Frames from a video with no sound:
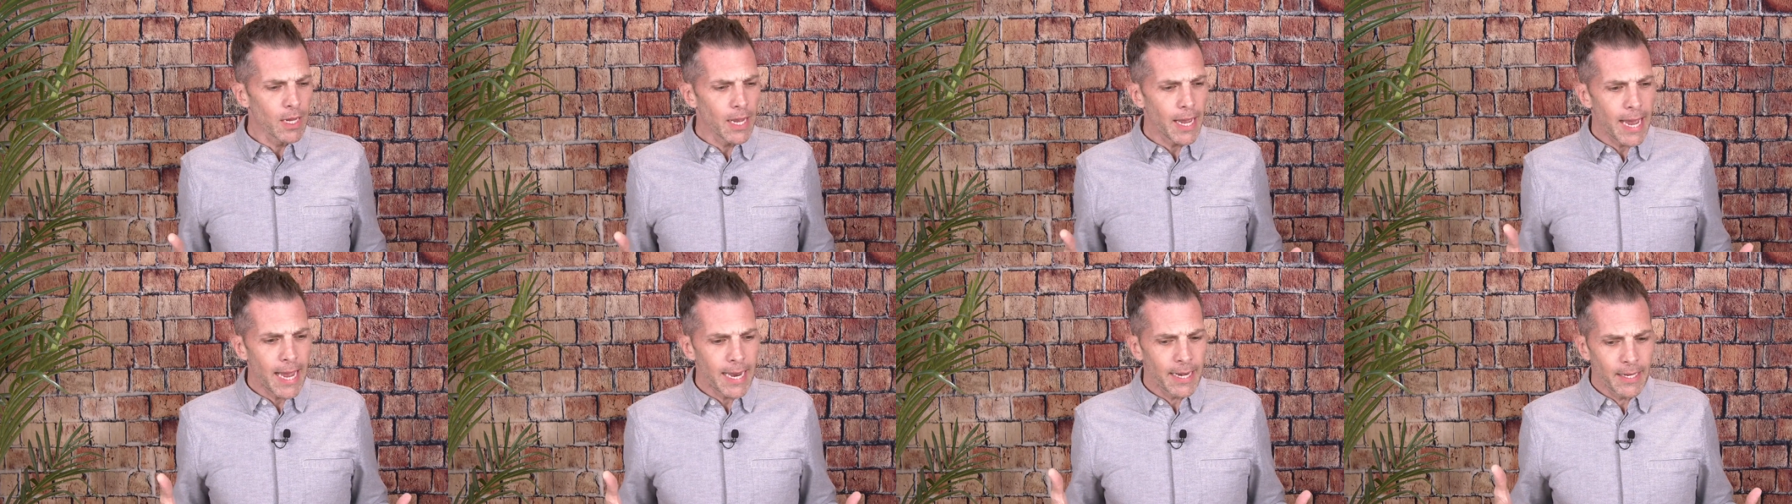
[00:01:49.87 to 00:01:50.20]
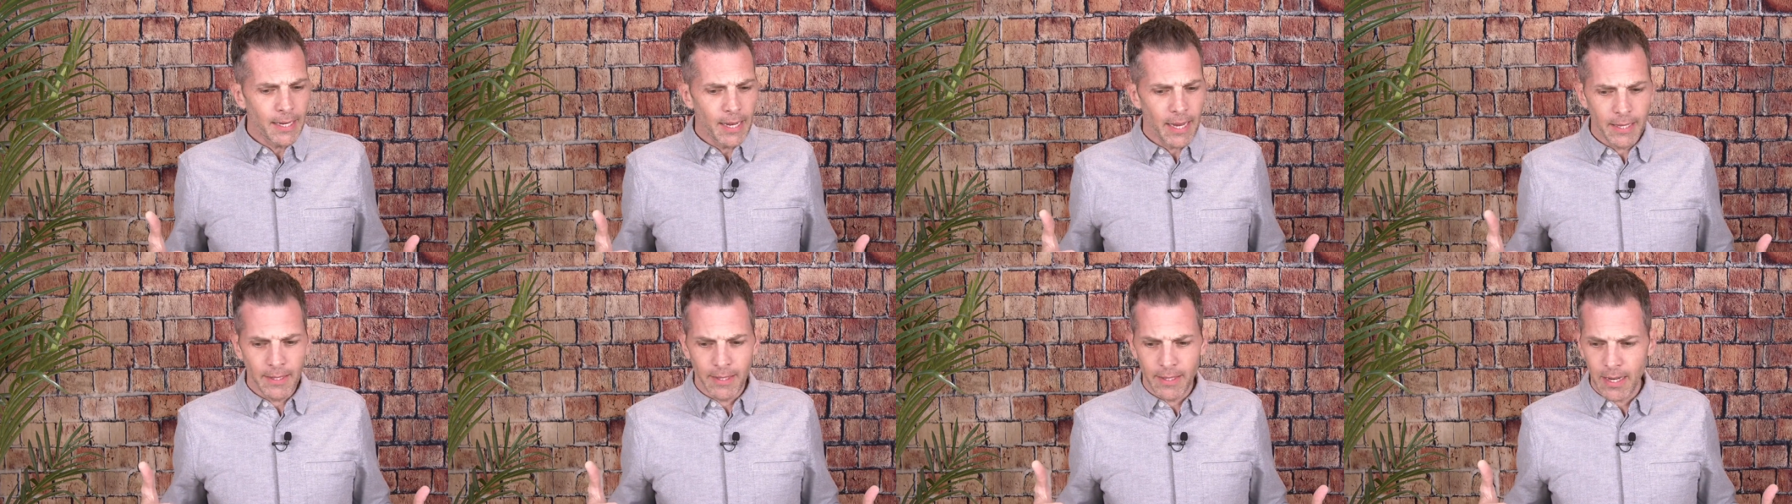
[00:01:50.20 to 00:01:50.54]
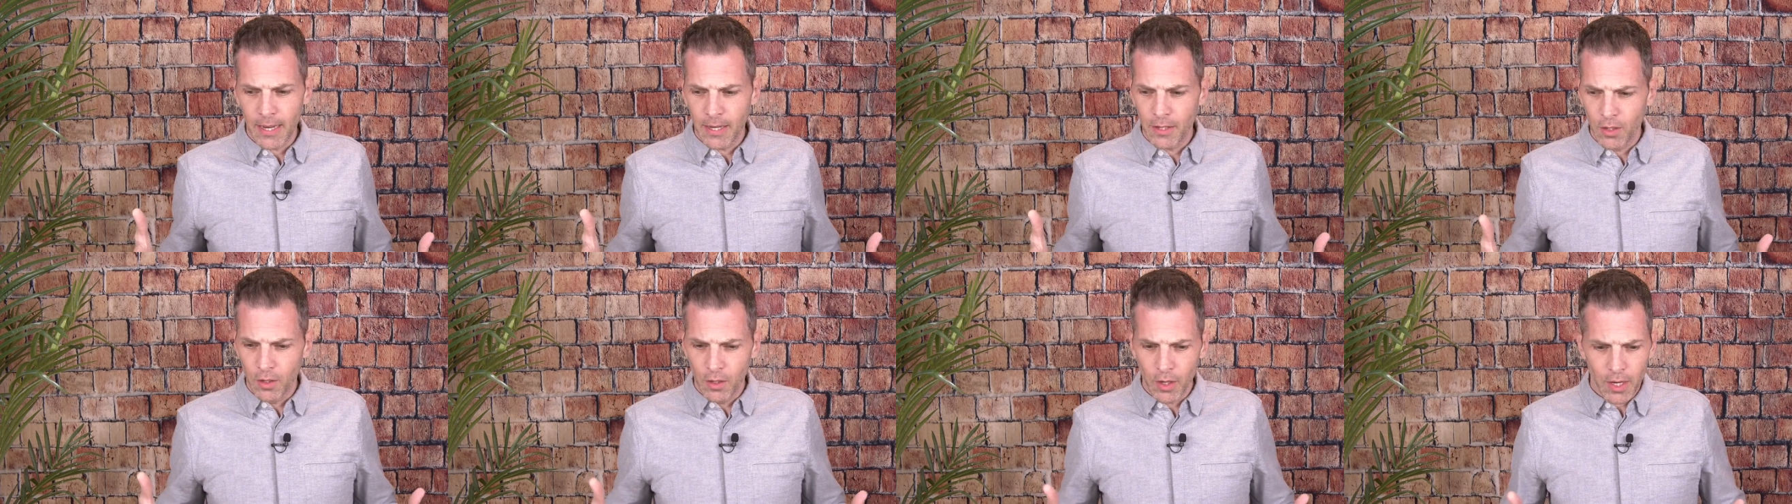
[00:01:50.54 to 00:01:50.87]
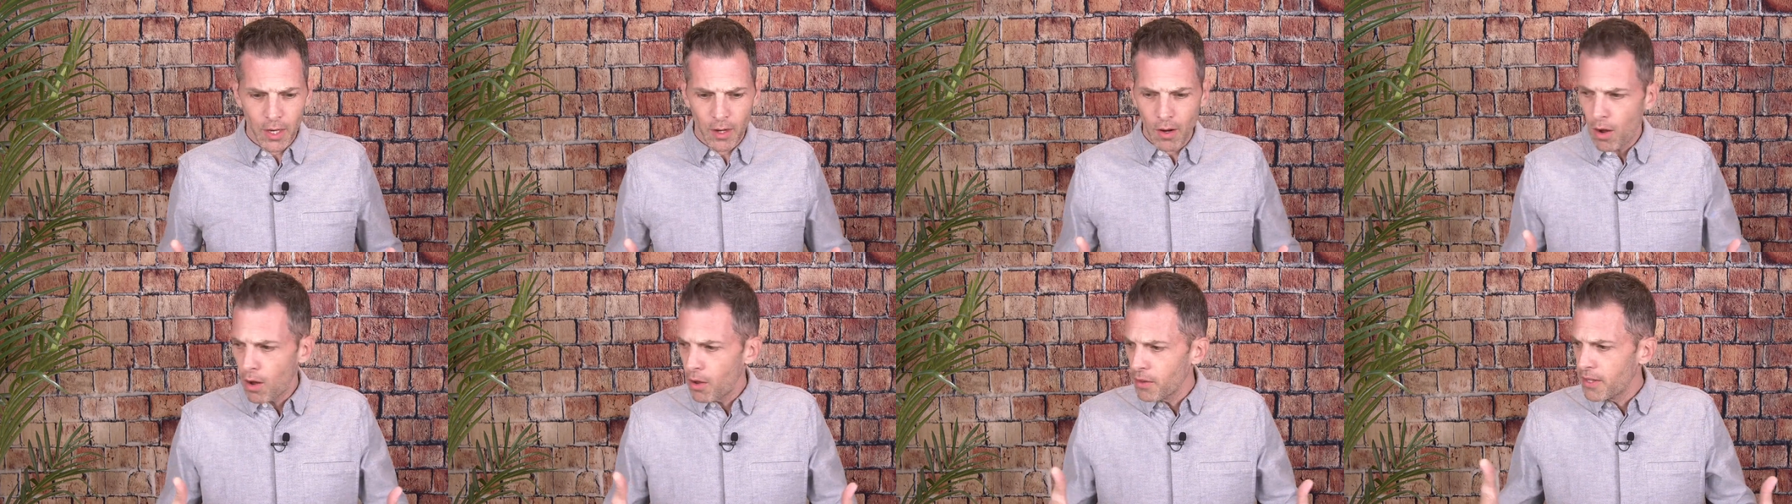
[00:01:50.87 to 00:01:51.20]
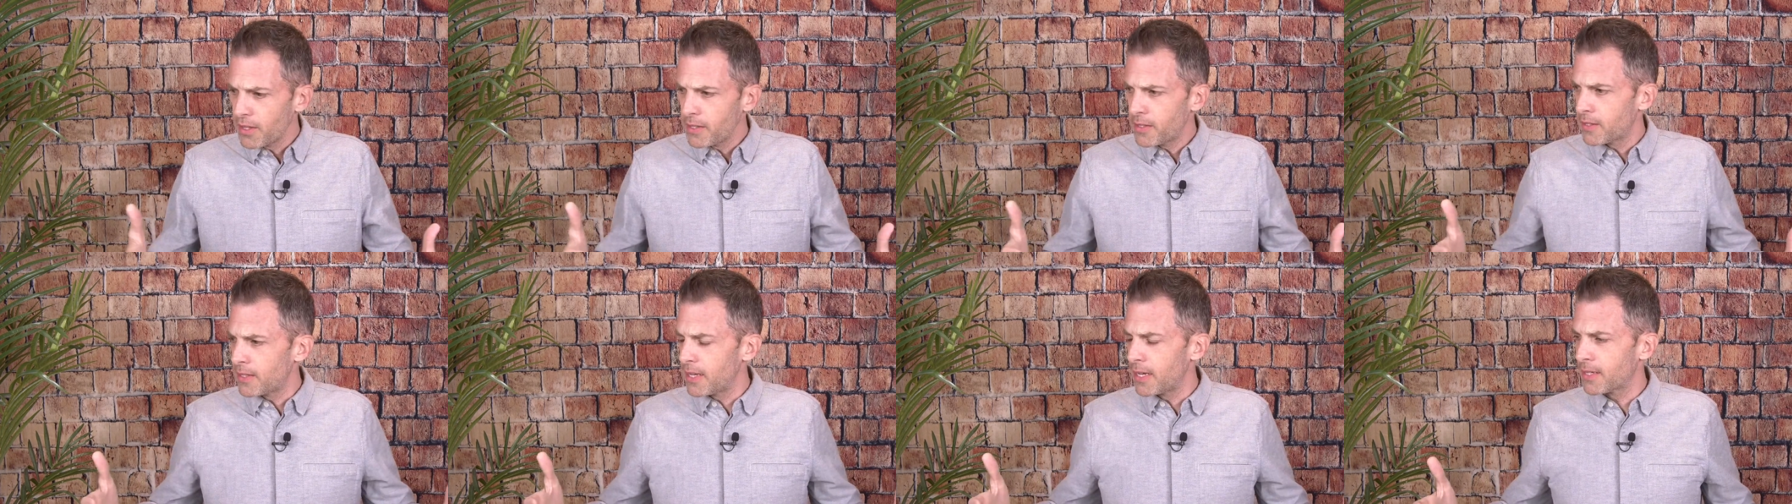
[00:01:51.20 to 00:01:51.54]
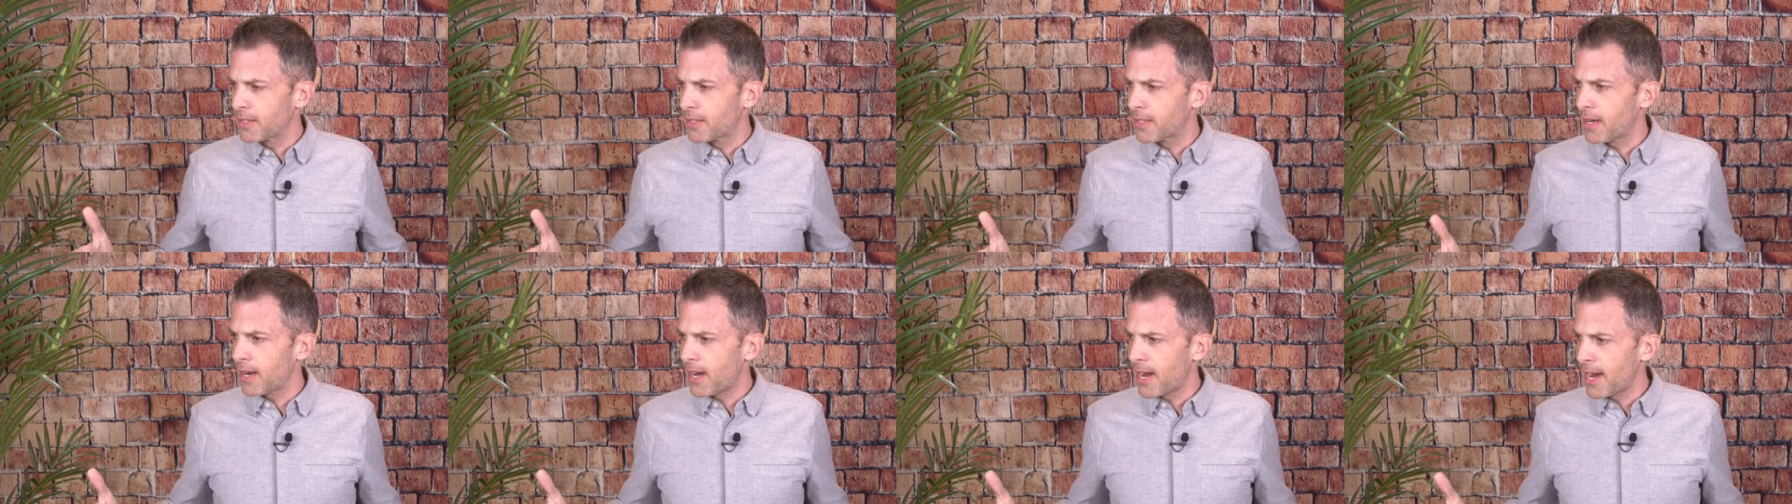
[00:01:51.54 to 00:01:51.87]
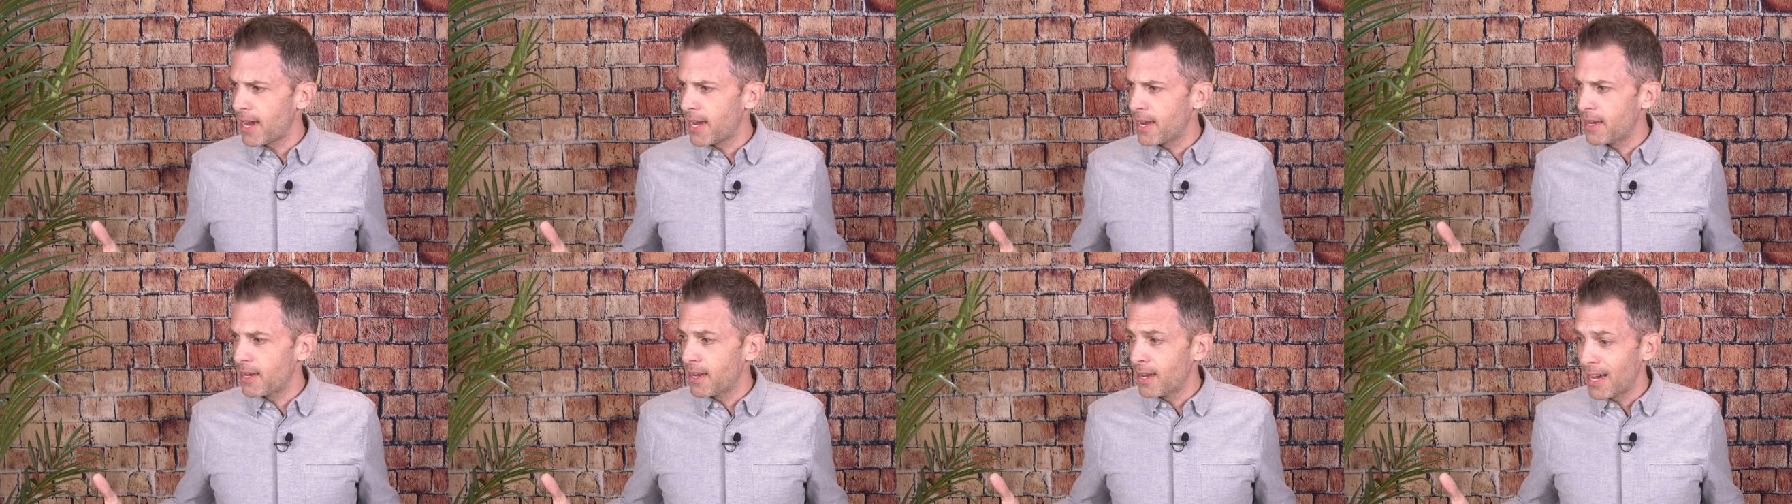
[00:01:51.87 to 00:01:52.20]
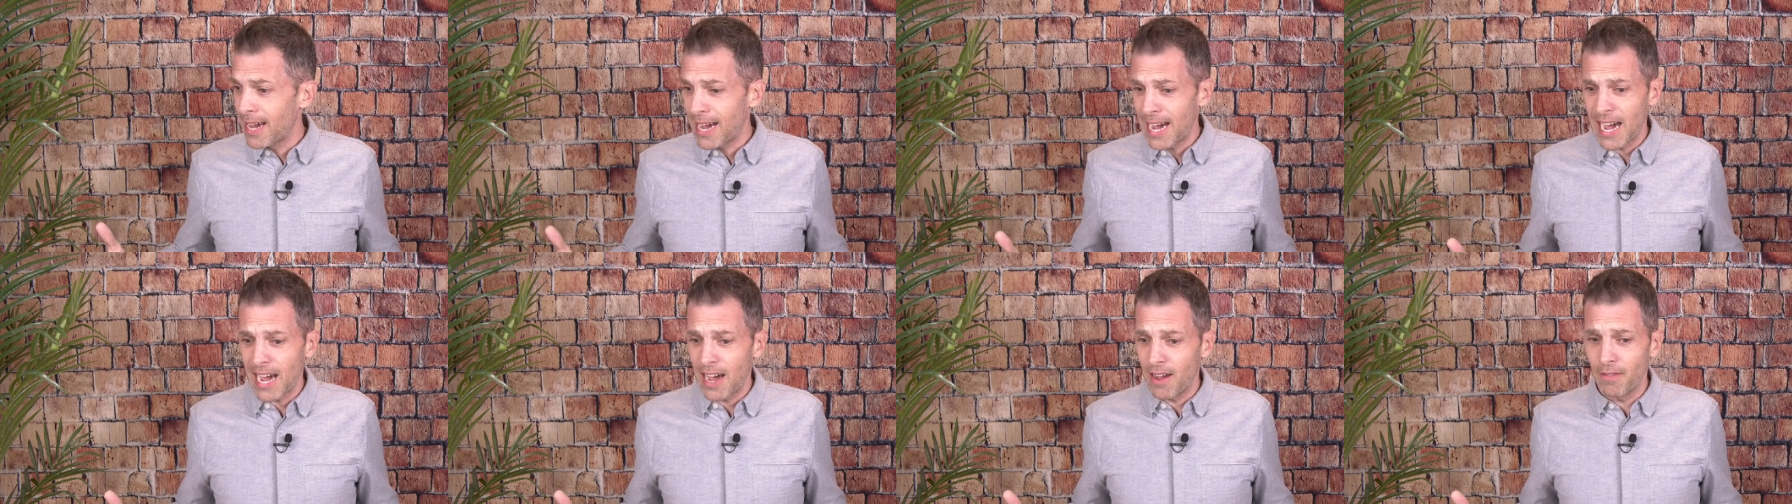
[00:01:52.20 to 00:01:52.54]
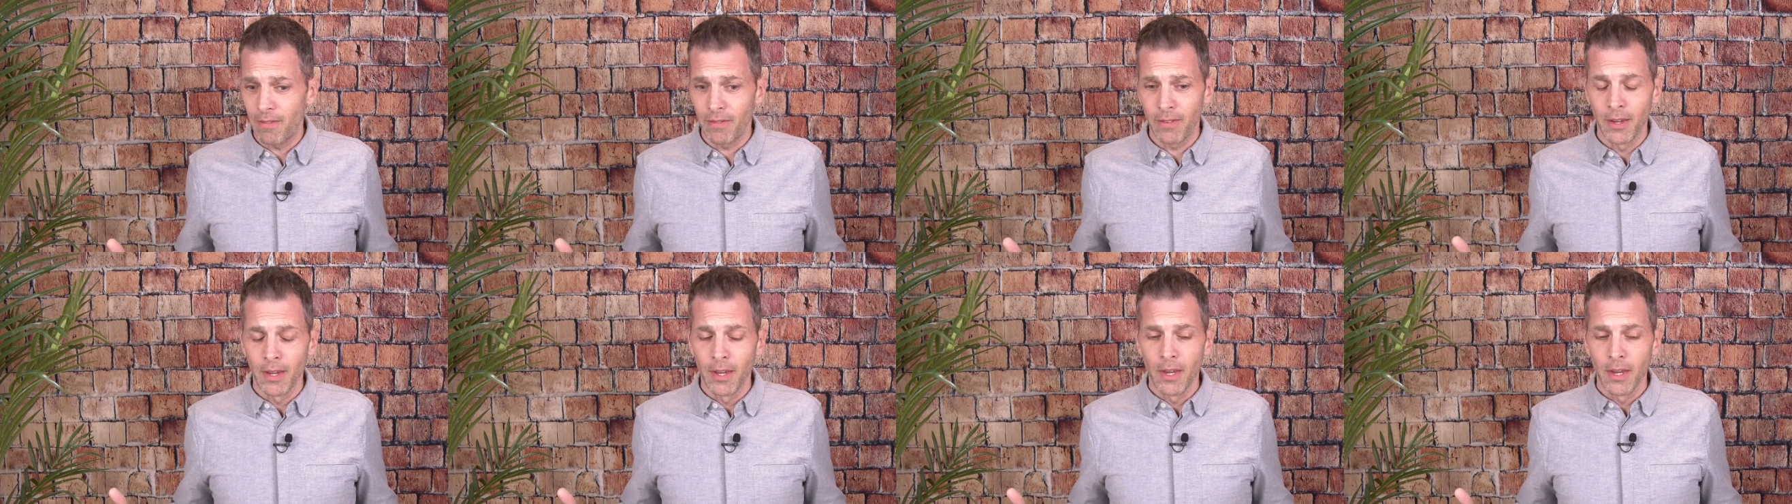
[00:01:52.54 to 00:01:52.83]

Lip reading: and says, look at all these things that I have.